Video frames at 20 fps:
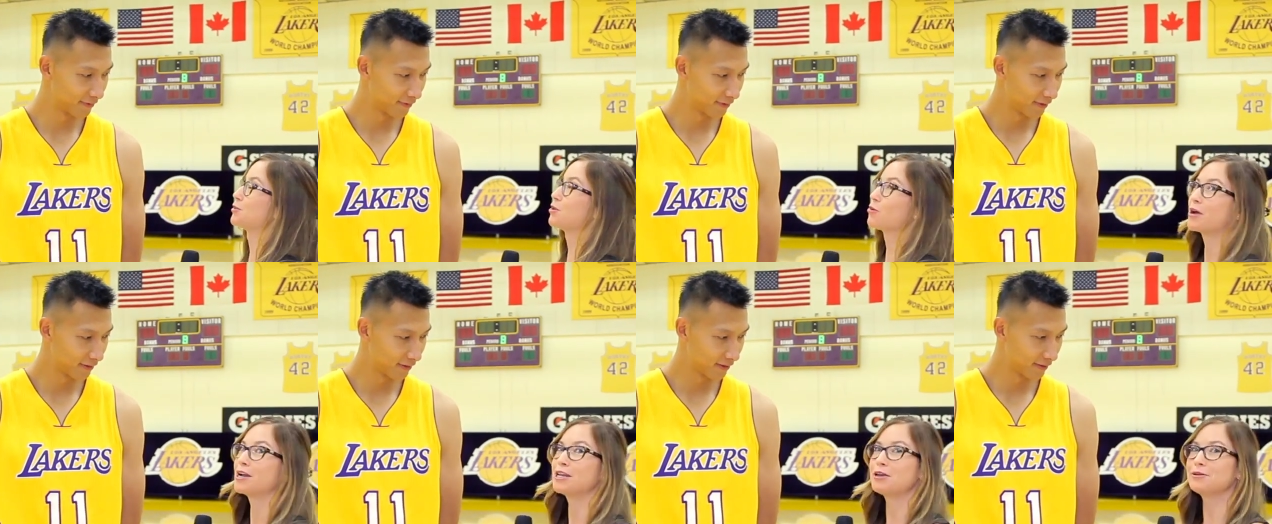
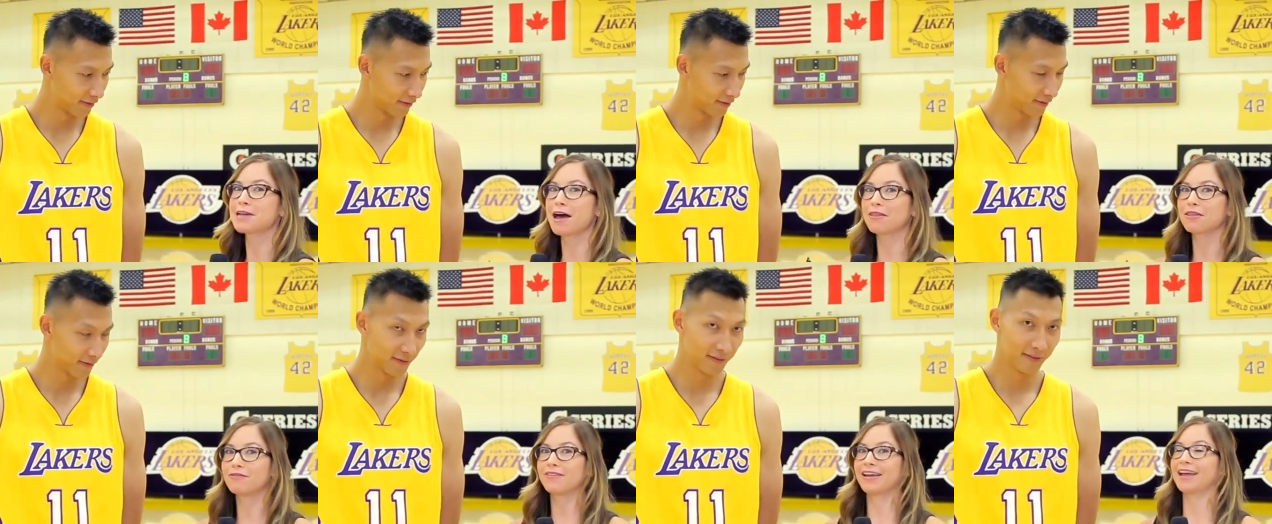Speaker 1: So can you
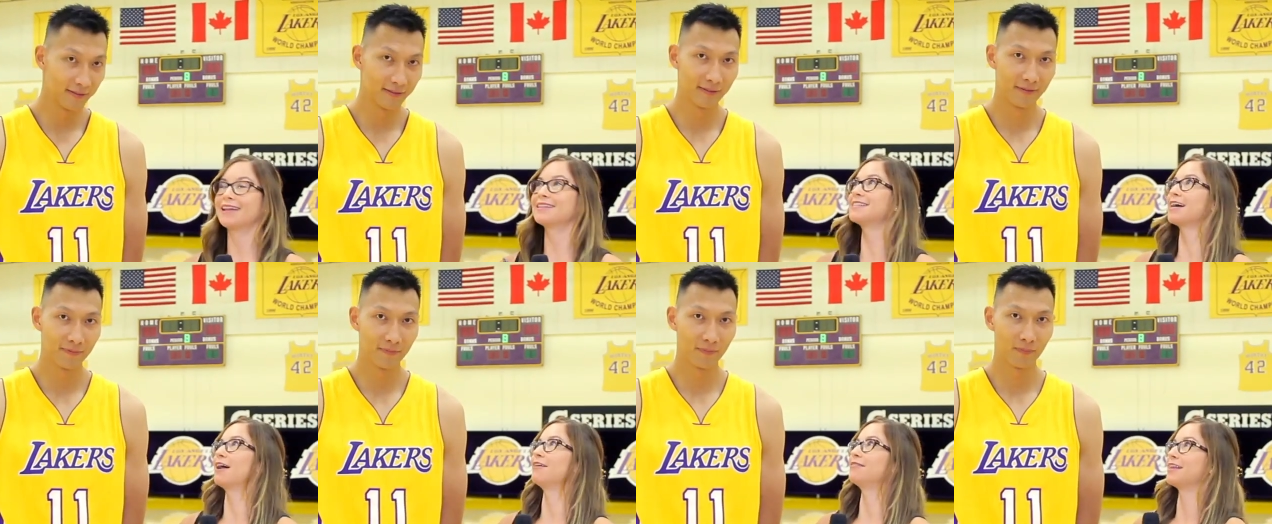tell the
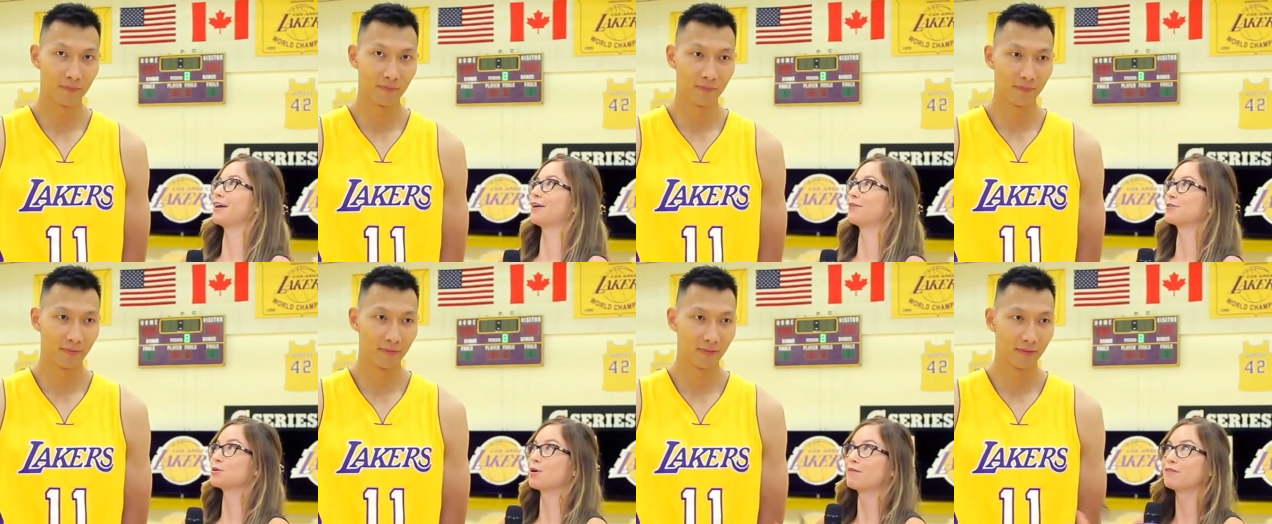fans out
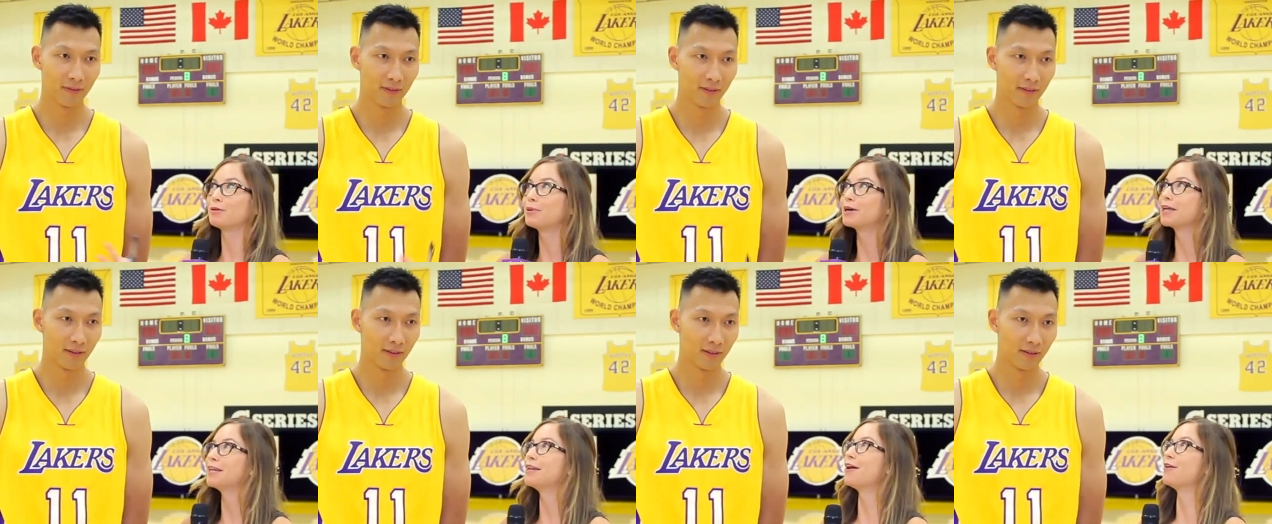there so
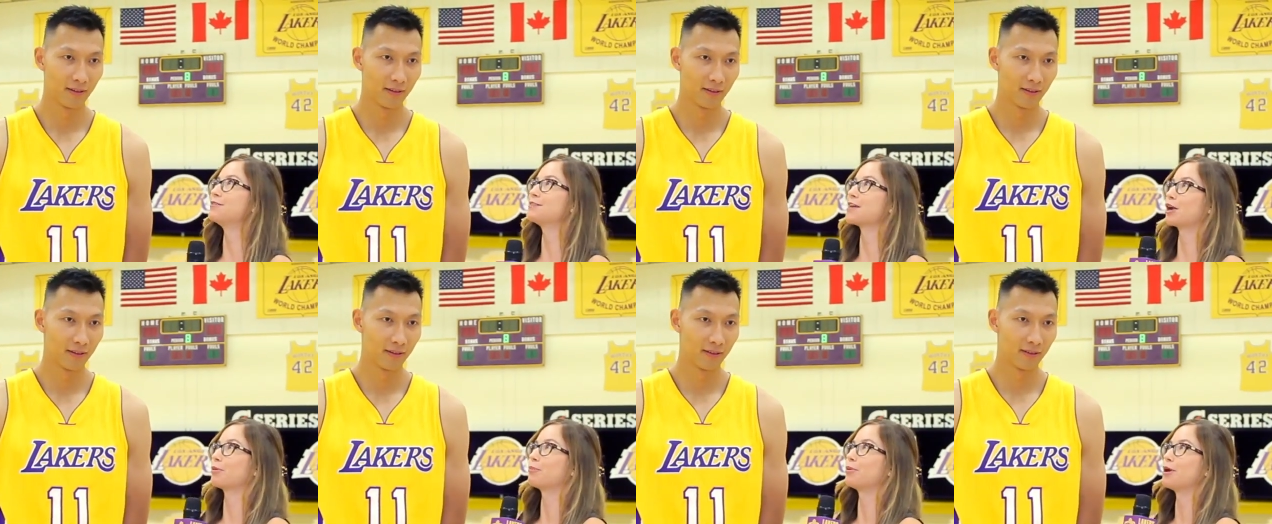everybody
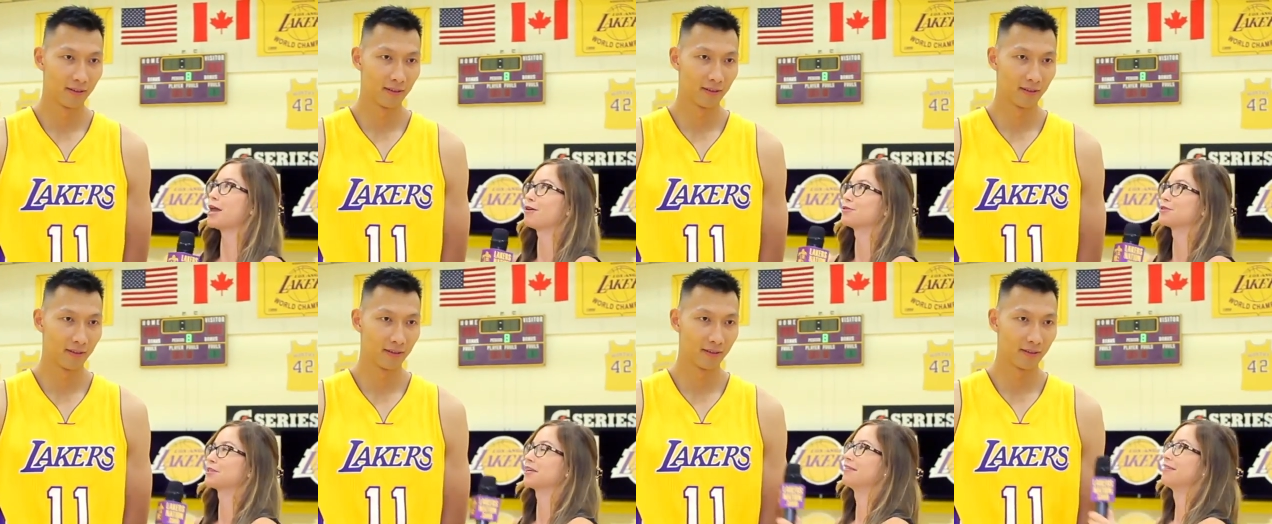knows how to
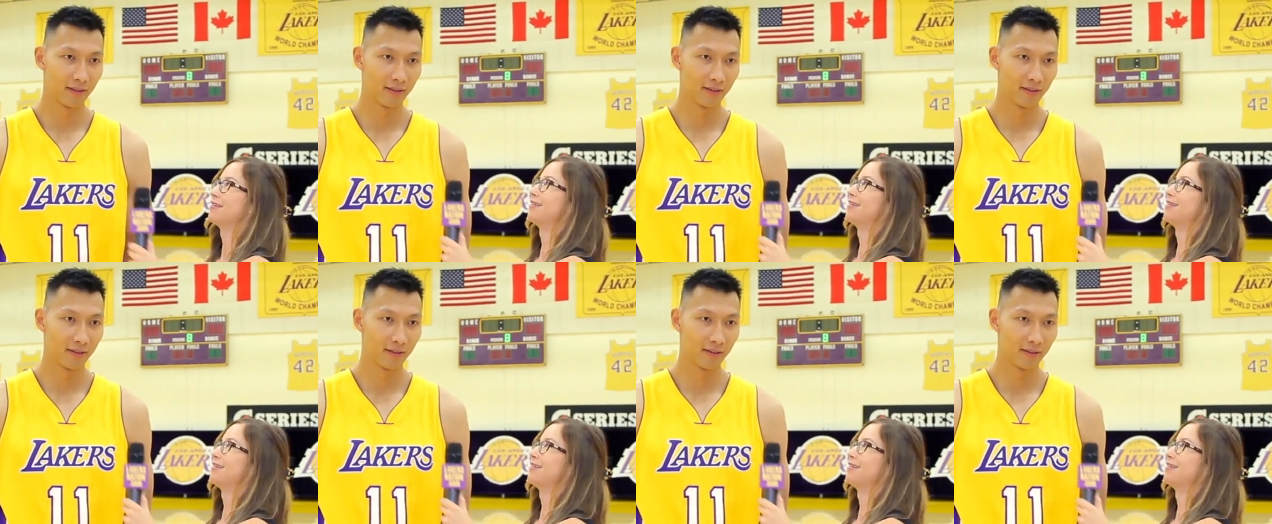pronounce it?